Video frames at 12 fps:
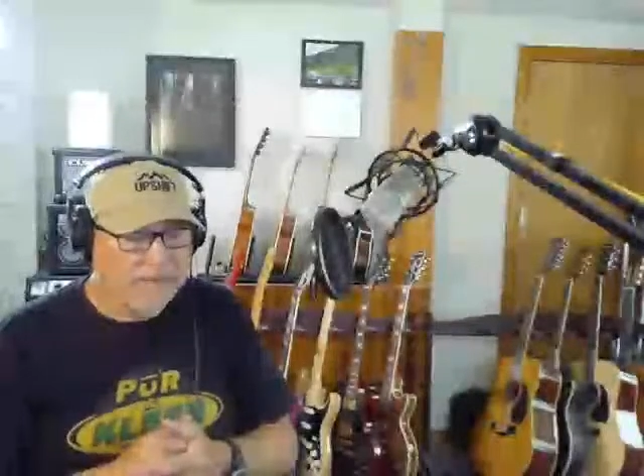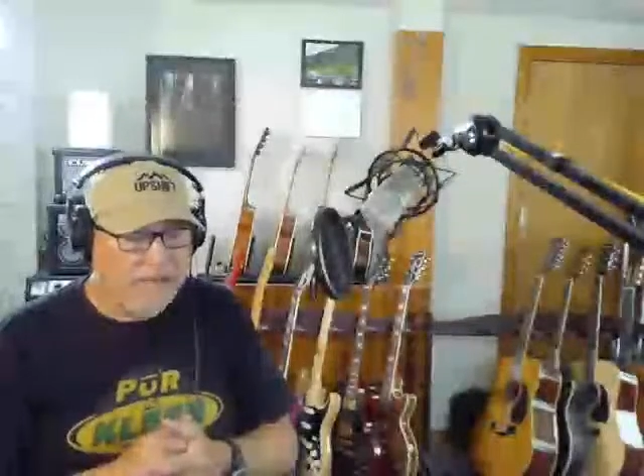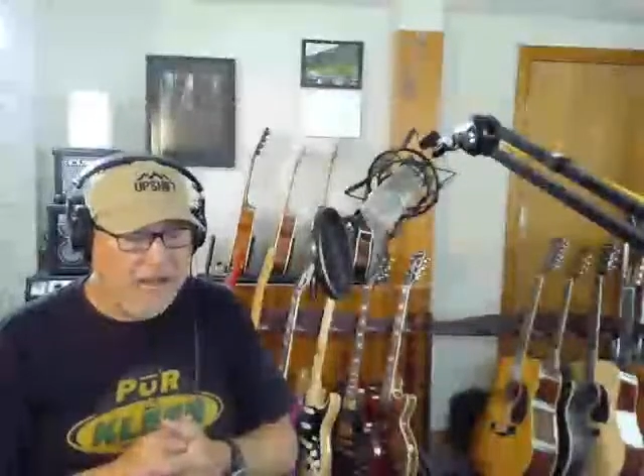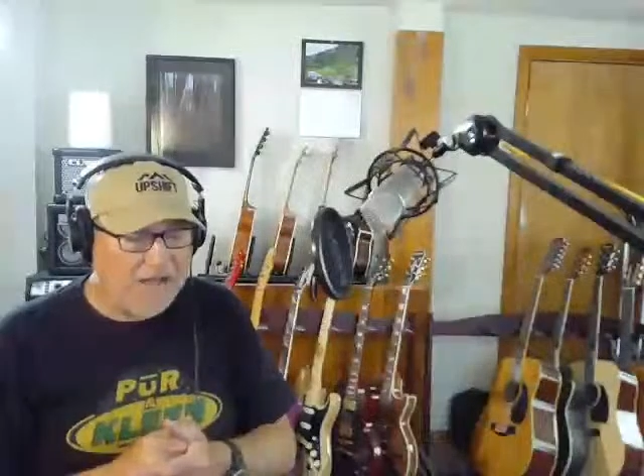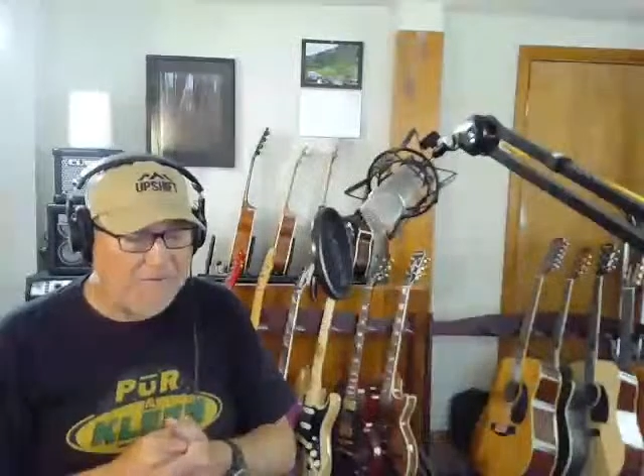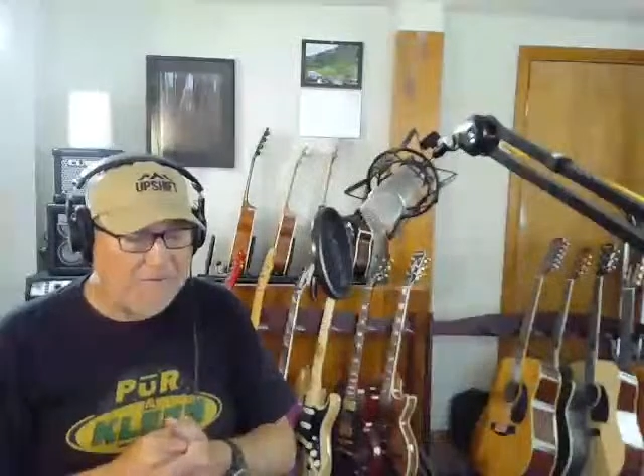
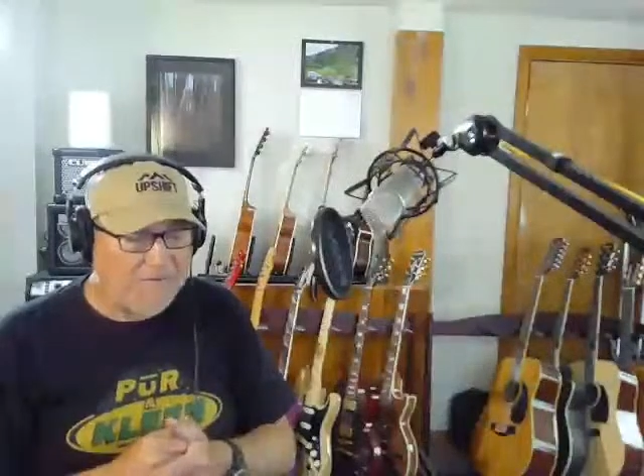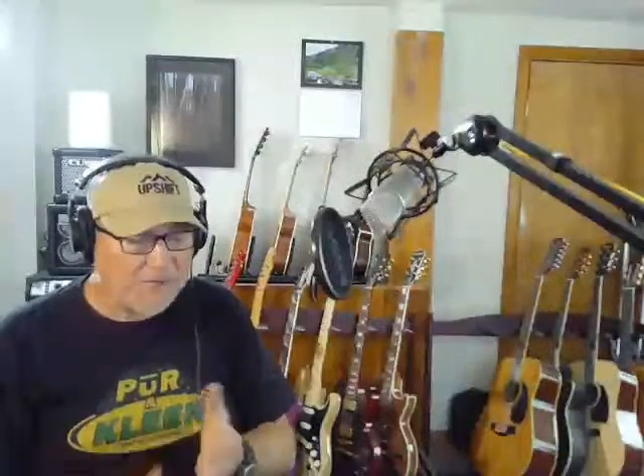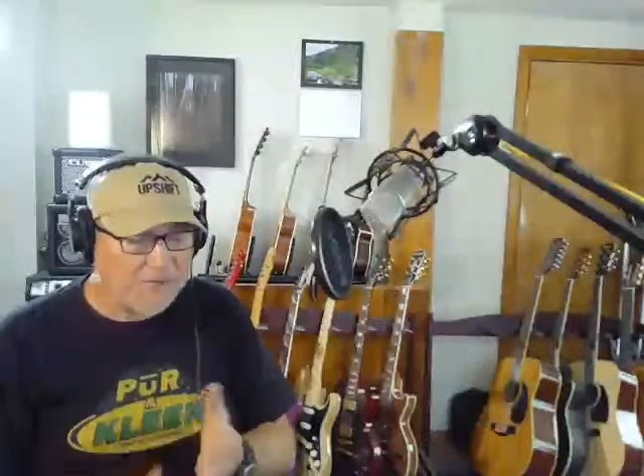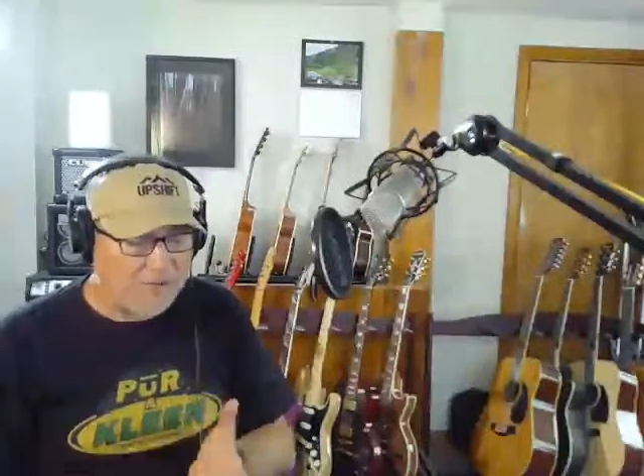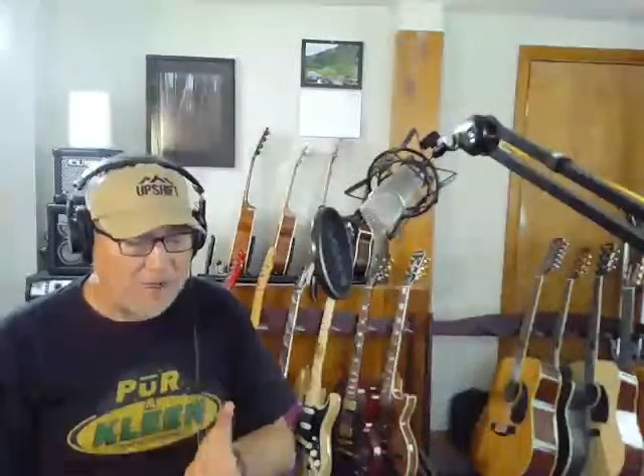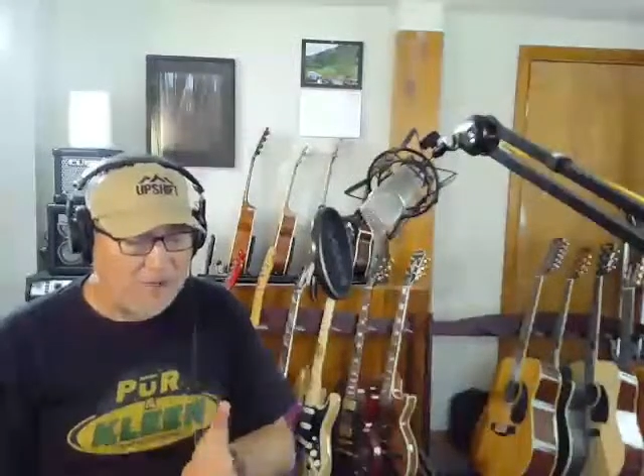I've
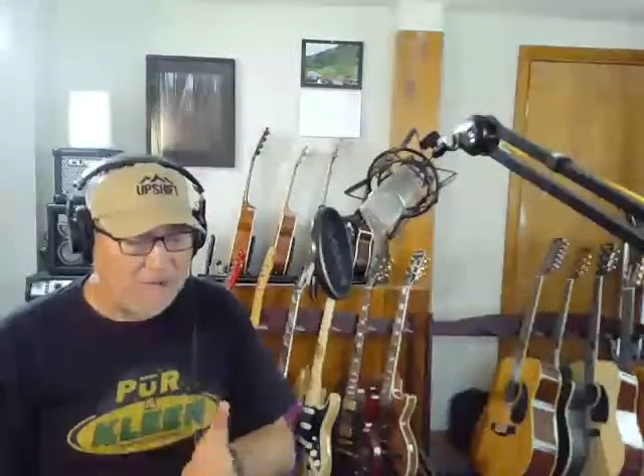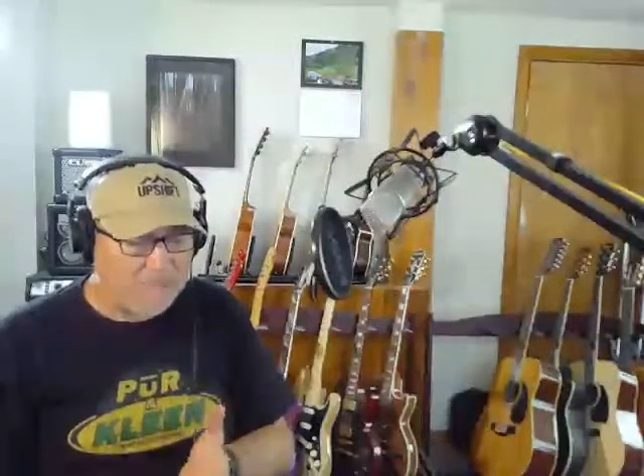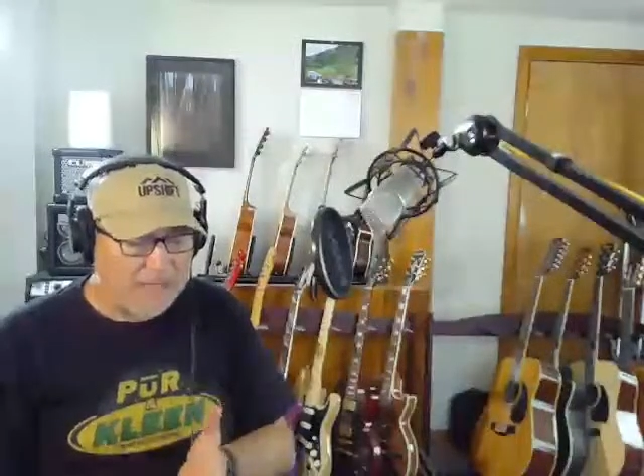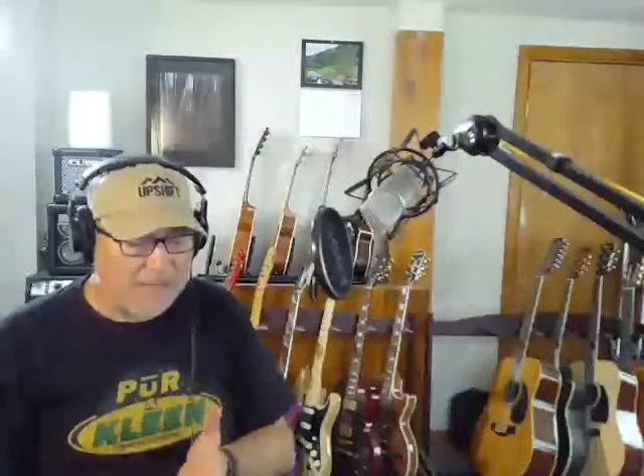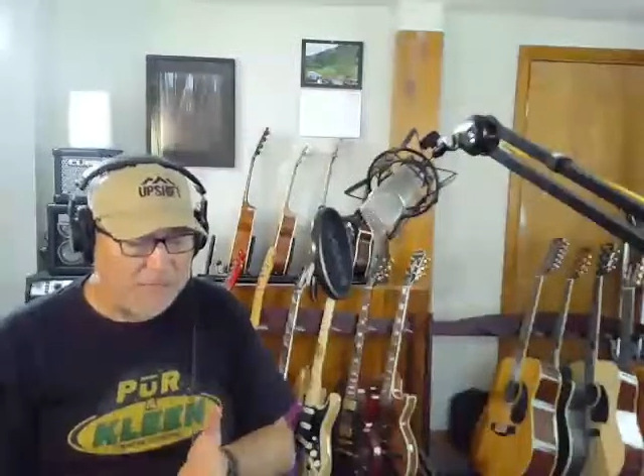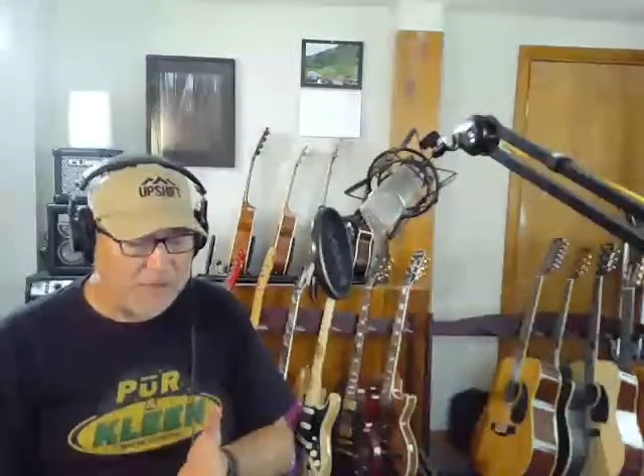also heard of people